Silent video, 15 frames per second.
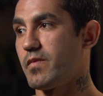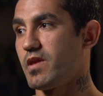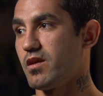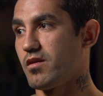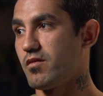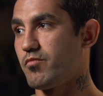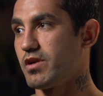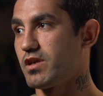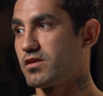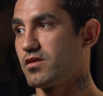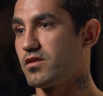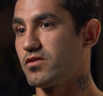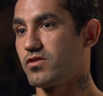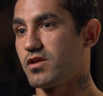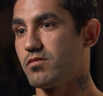The brothers got
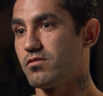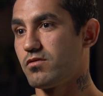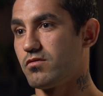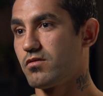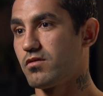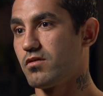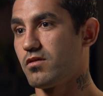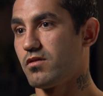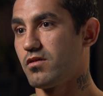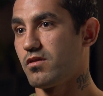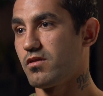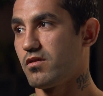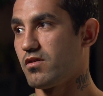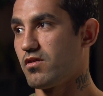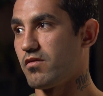in trouble,
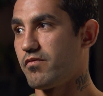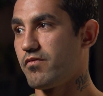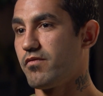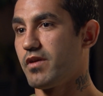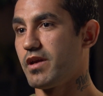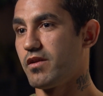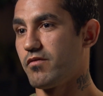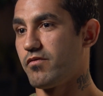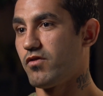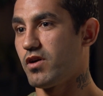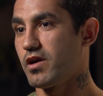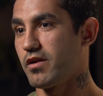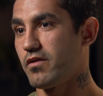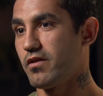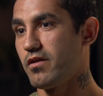got into
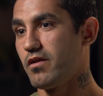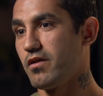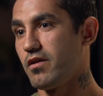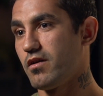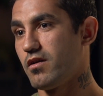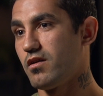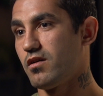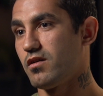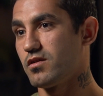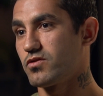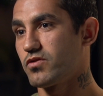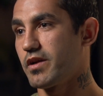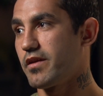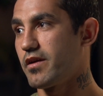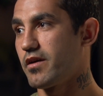fighting on
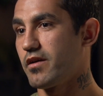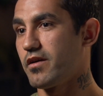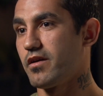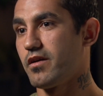straight in that.